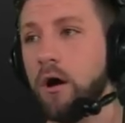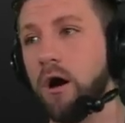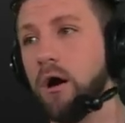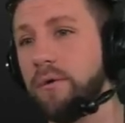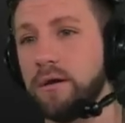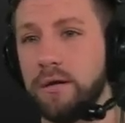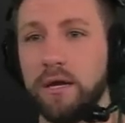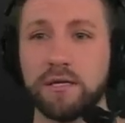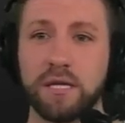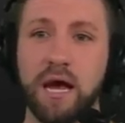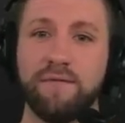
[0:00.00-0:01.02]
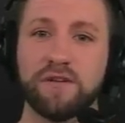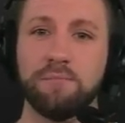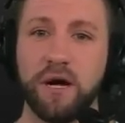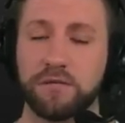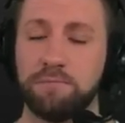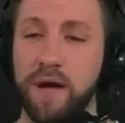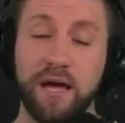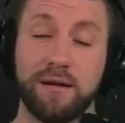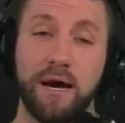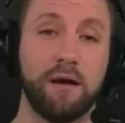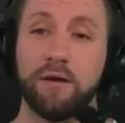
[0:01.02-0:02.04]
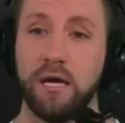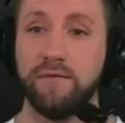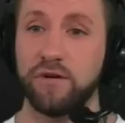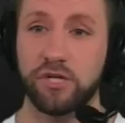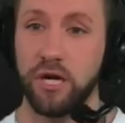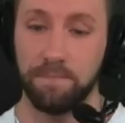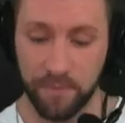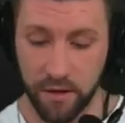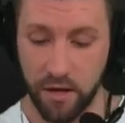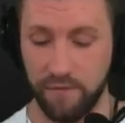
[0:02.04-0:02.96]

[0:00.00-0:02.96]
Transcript: Oh, but he doesn't have as much bend. I don't give a shit.